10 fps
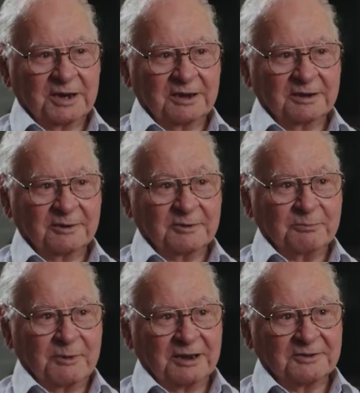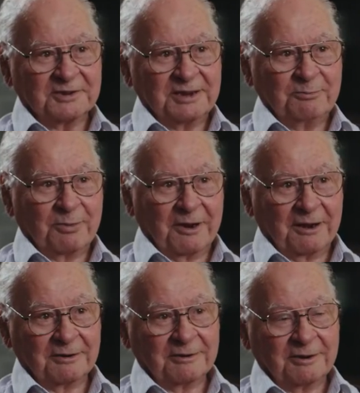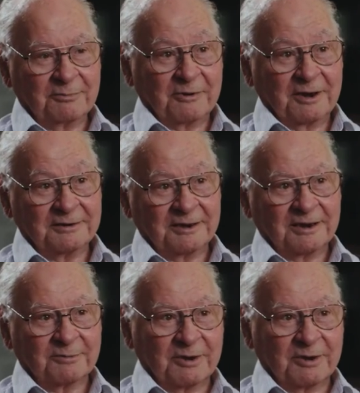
hair, then with mousy, brown, light brown, dark